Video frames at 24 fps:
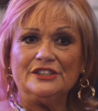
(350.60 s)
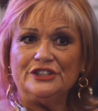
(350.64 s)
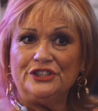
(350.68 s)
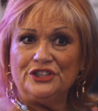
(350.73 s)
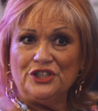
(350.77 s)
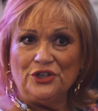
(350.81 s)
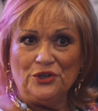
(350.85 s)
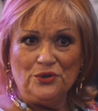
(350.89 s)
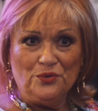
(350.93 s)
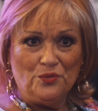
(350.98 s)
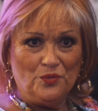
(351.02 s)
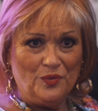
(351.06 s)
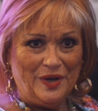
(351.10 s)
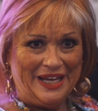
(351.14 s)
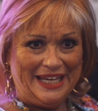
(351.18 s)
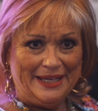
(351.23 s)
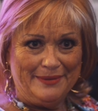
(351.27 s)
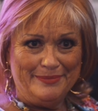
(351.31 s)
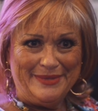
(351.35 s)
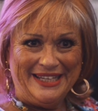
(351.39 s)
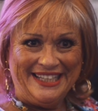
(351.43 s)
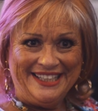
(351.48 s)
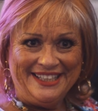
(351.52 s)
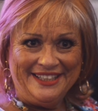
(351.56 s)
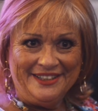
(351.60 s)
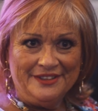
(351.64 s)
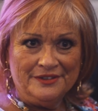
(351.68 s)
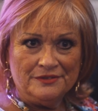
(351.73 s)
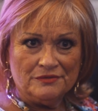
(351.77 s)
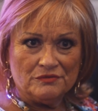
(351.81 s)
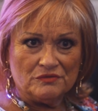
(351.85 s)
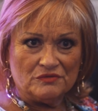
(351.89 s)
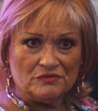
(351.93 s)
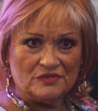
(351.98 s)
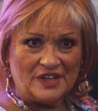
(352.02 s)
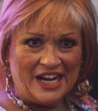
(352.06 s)
2 women
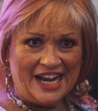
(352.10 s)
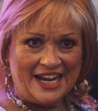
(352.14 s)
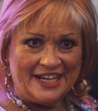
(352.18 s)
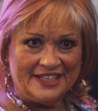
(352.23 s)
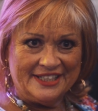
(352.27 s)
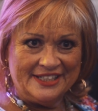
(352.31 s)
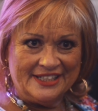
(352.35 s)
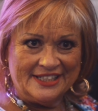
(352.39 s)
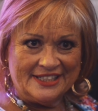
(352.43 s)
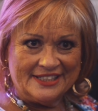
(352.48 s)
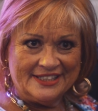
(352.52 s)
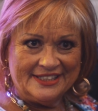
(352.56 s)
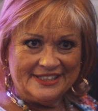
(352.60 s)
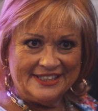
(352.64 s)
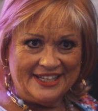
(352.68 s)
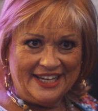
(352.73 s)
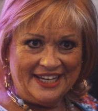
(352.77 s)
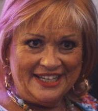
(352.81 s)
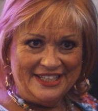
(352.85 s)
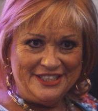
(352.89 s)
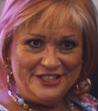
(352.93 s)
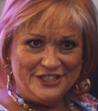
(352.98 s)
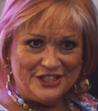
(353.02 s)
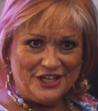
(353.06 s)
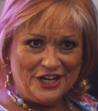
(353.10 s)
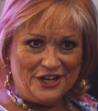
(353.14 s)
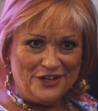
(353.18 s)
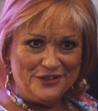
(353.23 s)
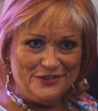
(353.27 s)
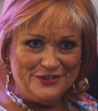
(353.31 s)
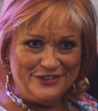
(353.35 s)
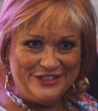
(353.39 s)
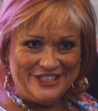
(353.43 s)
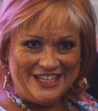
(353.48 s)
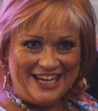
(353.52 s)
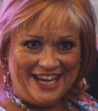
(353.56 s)
riding a
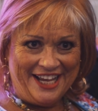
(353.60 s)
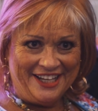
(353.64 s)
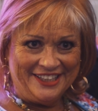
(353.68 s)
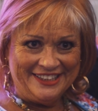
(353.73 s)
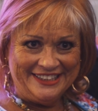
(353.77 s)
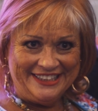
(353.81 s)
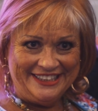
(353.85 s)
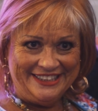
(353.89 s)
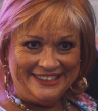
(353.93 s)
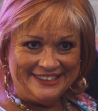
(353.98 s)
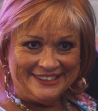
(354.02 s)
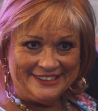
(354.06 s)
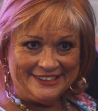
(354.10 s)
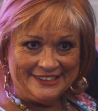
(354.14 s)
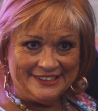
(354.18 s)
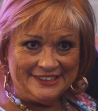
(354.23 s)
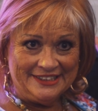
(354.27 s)
stagecoach out here.